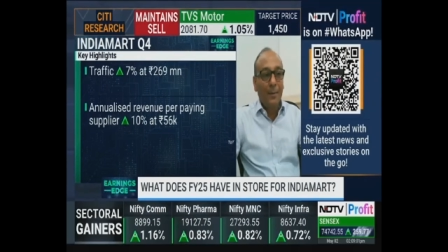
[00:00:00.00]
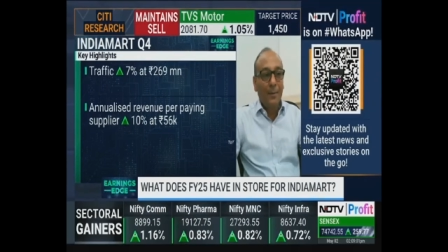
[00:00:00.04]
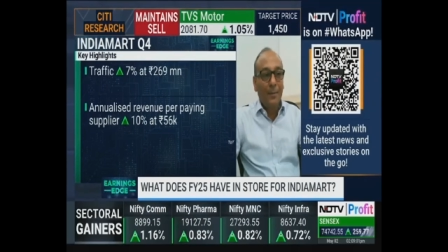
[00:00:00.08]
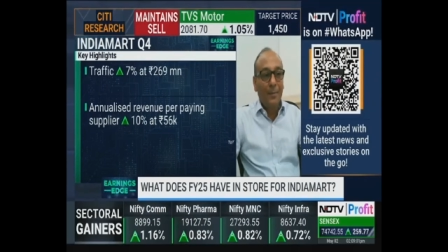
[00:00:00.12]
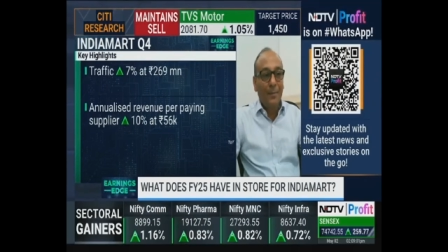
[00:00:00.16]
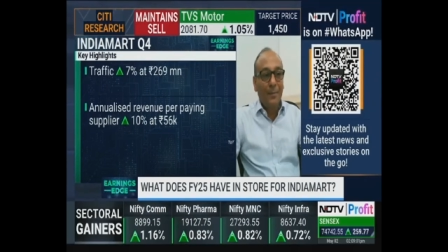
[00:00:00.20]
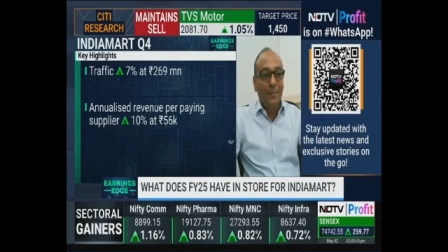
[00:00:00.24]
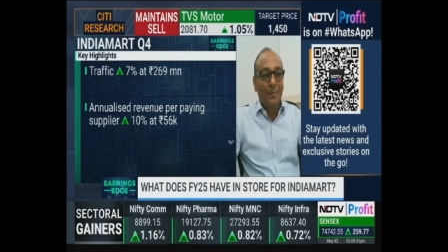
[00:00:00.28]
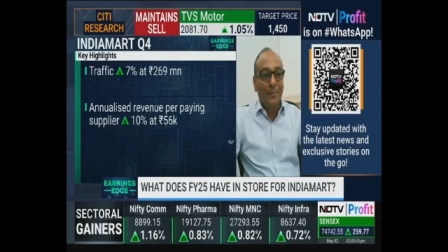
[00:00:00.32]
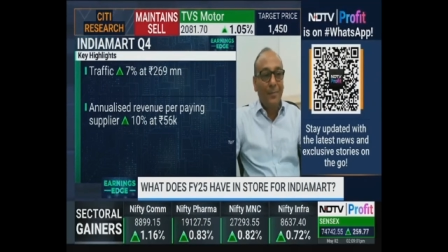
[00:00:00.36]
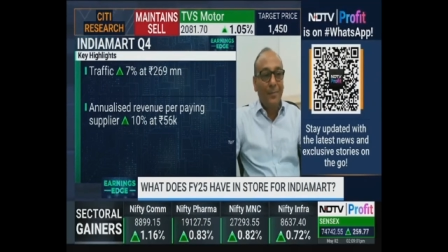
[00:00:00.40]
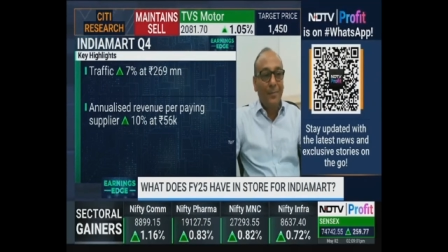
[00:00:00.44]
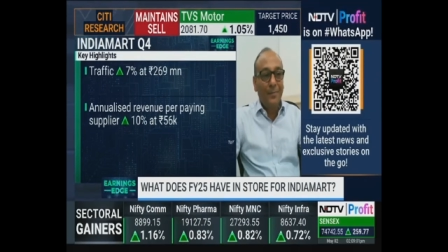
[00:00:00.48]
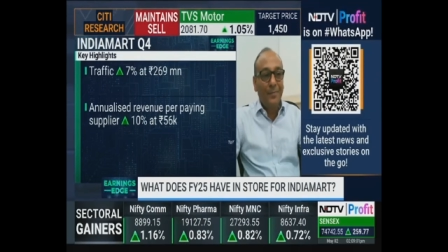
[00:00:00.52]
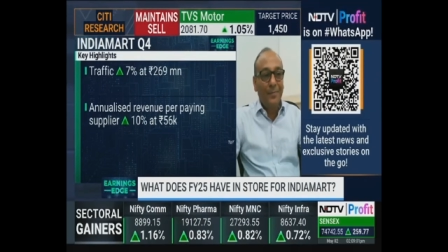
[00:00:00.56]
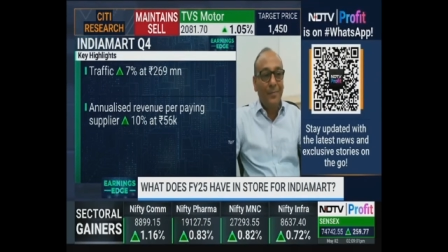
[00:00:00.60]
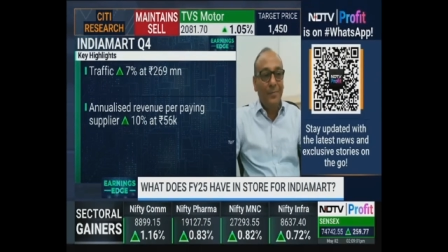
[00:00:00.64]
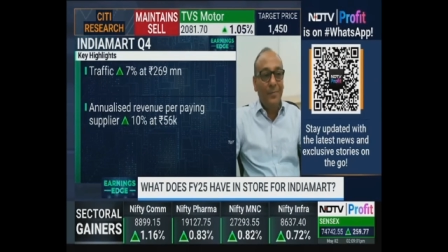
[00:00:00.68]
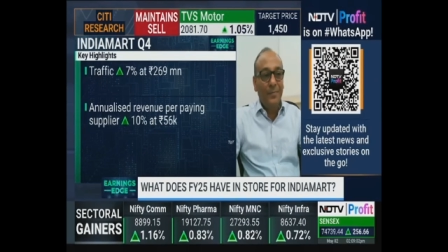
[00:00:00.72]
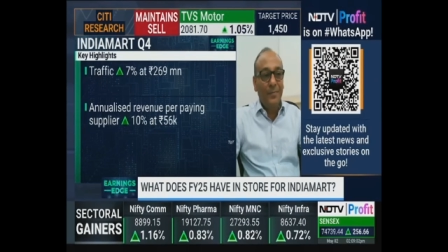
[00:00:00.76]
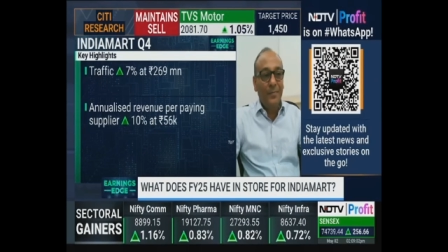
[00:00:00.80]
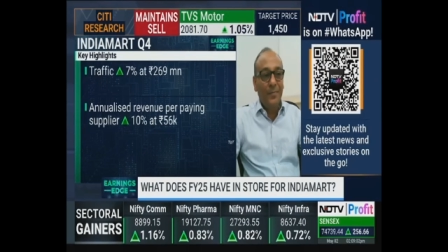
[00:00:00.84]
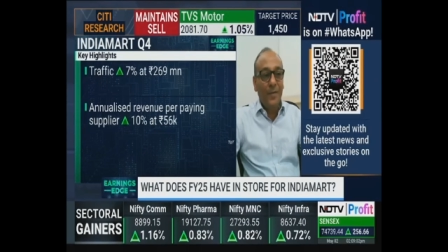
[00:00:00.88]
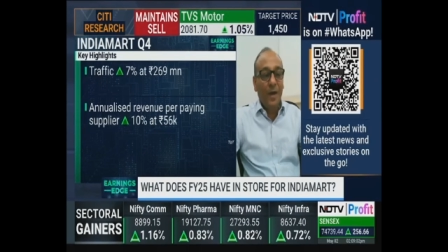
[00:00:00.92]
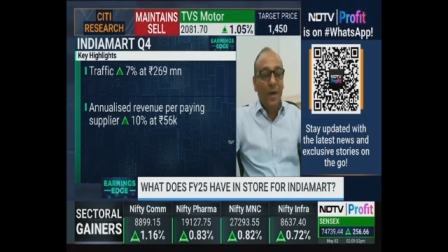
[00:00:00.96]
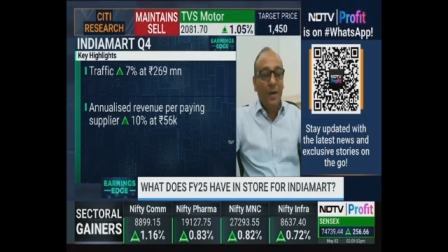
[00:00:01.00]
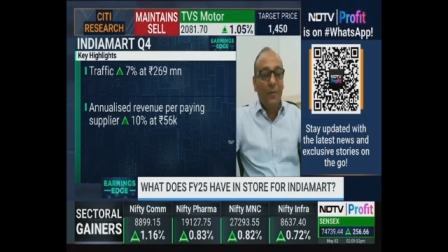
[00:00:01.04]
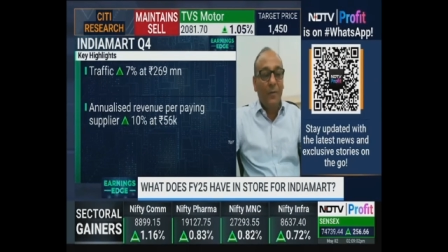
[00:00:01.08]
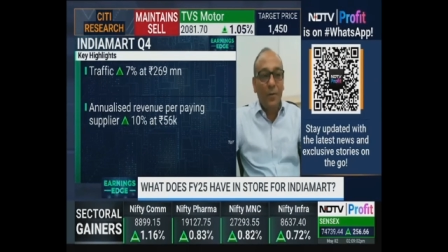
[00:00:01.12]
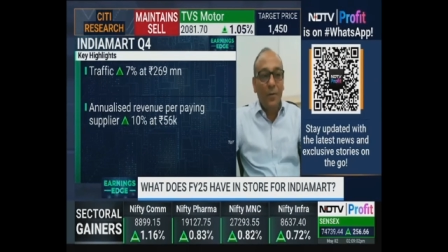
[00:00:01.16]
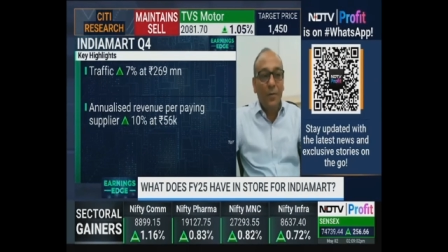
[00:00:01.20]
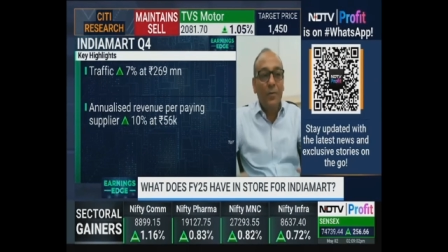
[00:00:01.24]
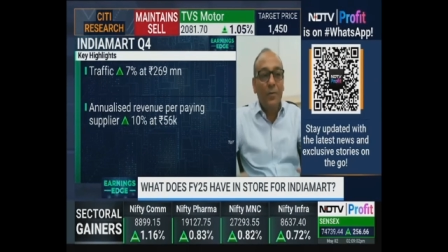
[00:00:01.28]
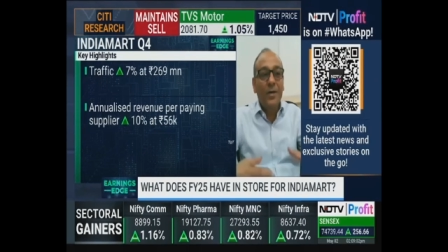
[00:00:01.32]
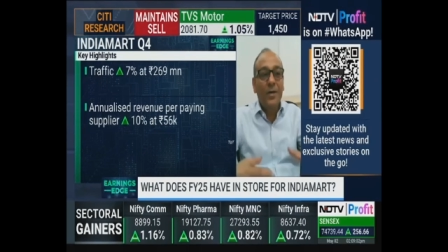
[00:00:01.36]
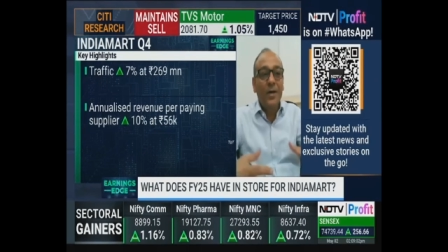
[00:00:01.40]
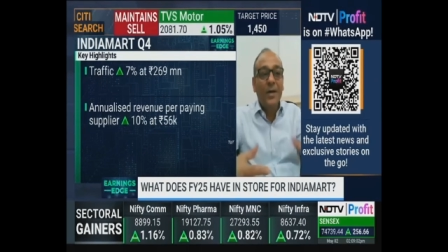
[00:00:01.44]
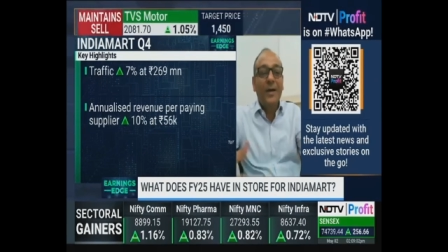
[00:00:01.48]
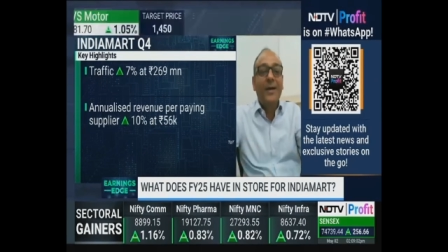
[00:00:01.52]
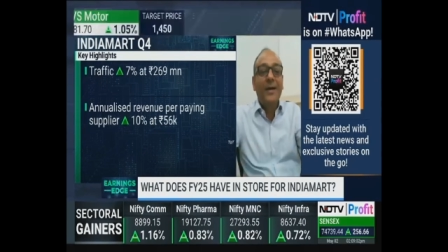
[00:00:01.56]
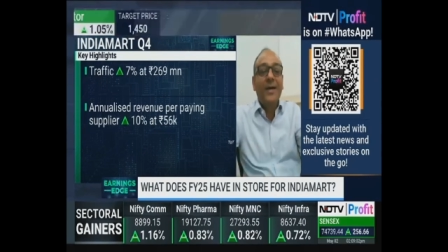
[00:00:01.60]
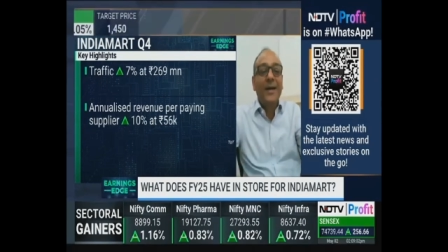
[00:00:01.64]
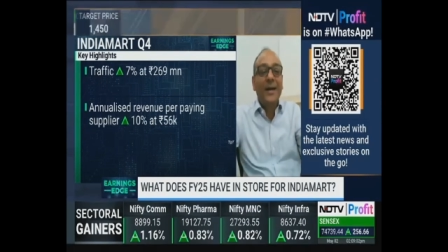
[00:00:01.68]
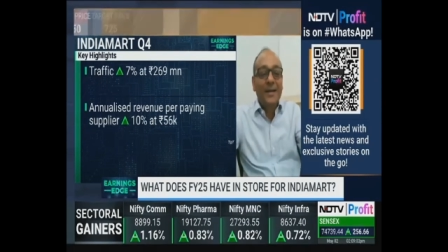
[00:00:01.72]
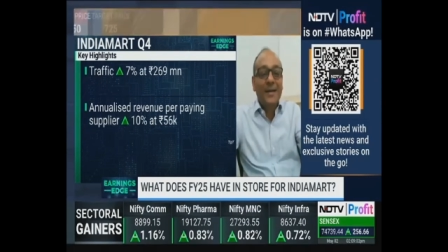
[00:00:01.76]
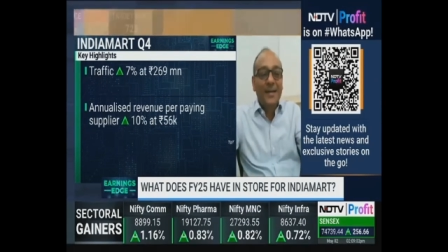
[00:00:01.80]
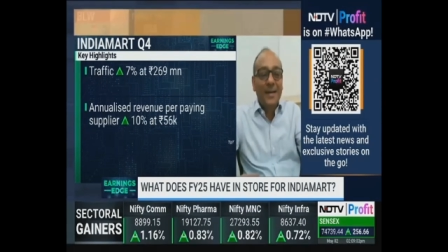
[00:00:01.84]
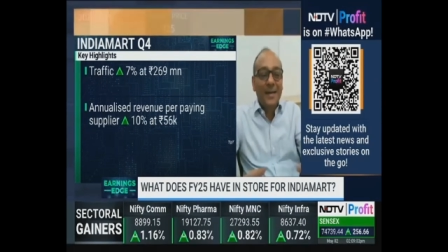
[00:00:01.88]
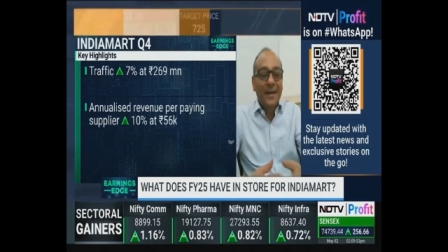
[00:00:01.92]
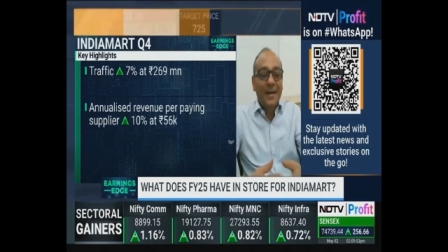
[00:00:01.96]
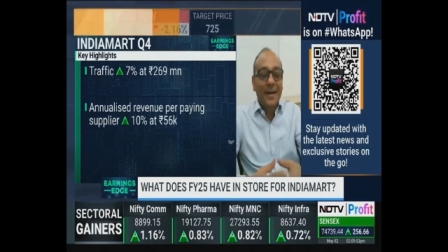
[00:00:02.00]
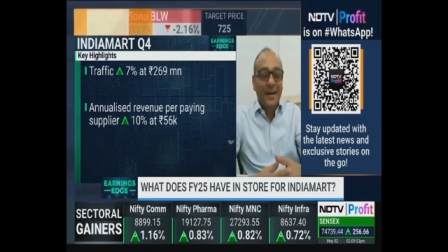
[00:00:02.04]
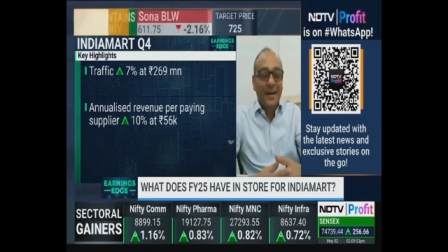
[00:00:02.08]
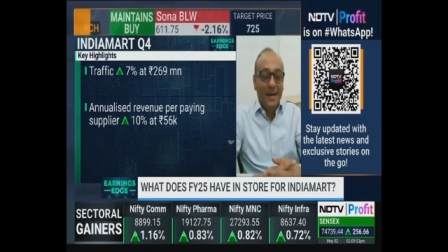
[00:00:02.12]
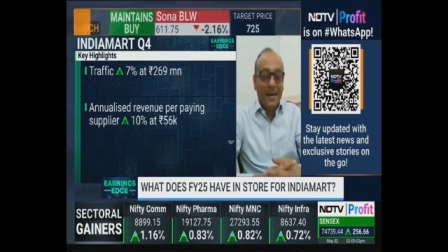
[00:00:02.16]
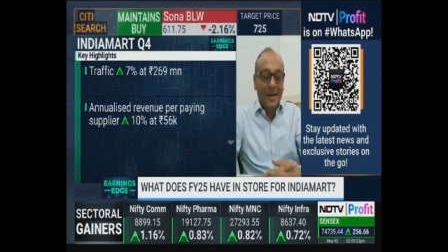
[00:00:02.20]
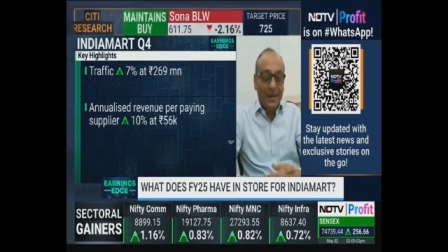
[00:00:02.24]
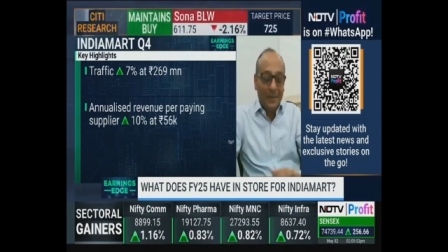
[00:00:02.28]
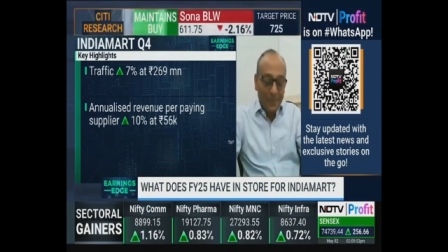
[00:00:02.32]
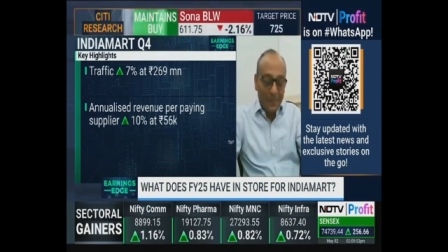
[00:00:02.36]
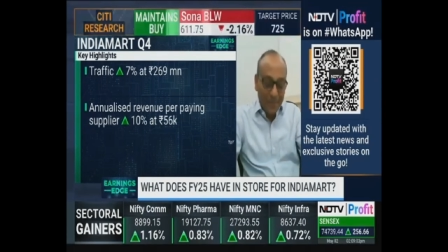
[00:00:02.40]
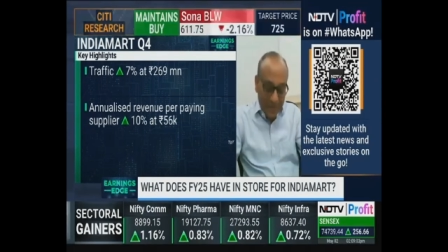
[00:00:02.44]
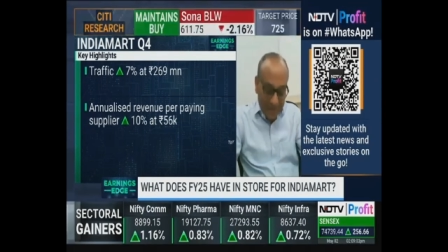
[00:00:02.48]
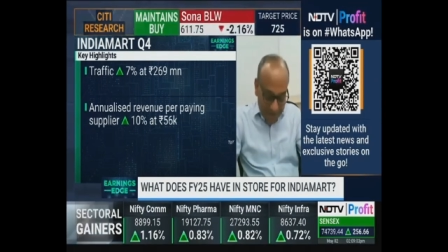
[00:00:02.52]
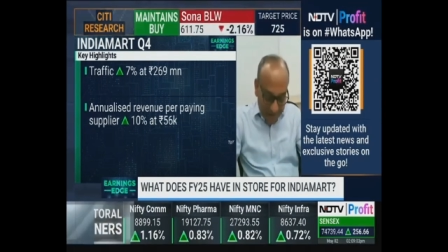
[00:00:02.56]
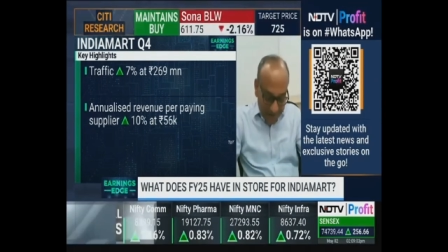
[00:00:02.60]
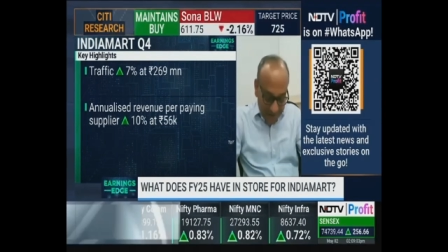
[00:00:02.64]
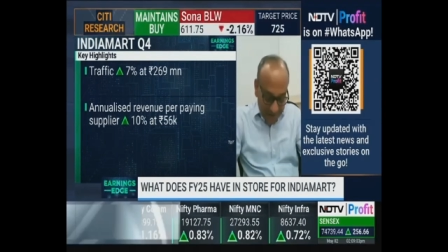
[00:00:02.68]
uh, a future grazing uh,